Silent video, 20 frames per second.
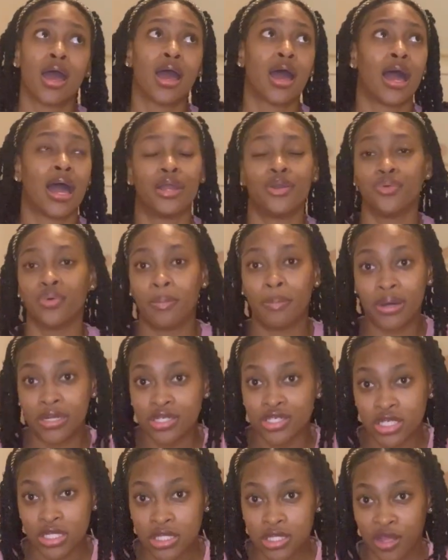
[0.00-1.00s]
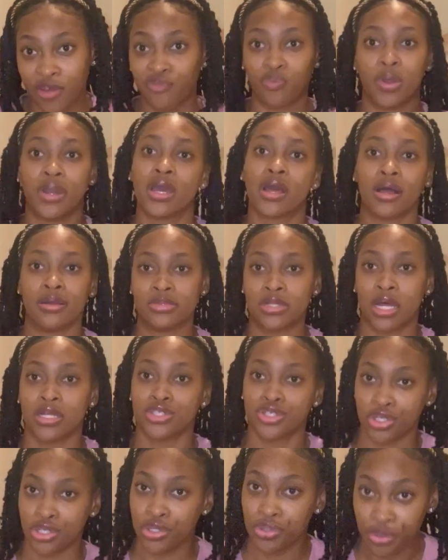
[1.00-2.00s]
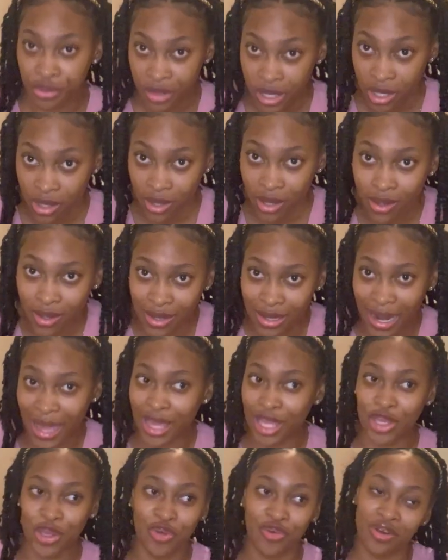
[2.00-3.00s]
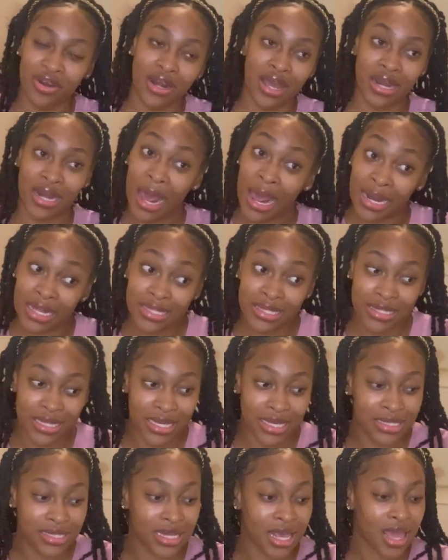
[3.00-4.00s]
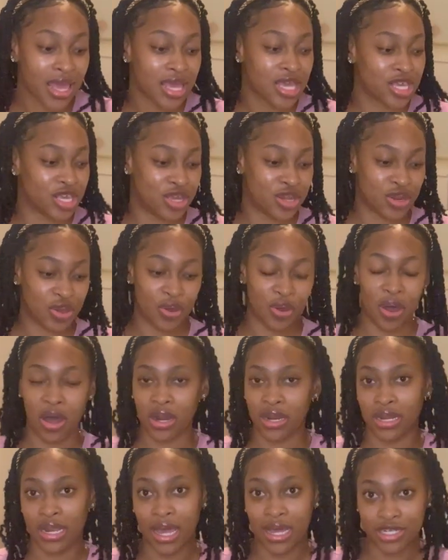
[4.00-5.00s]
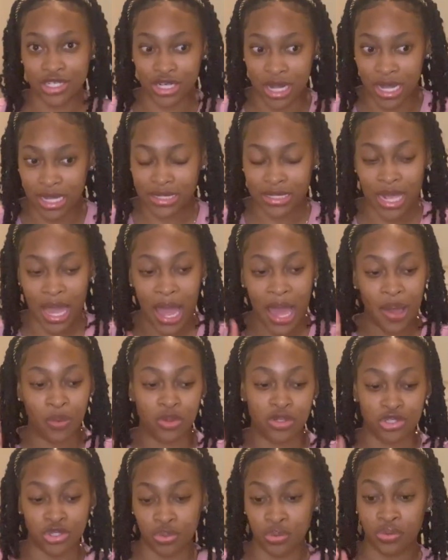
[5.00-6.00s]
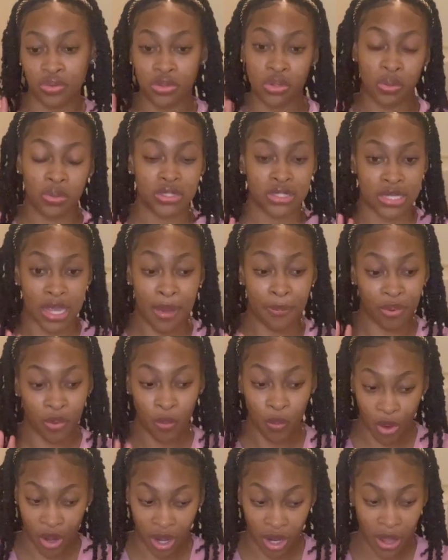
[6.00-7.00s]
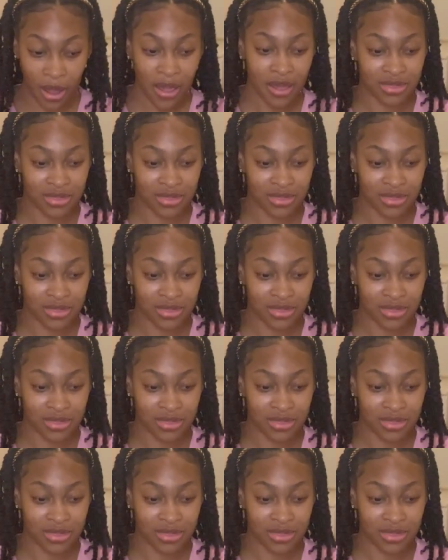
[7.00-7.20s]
I do a bunch of stuff when it comes on to urine, like urine analysis, you know, all of that jazz. I will do those type of work.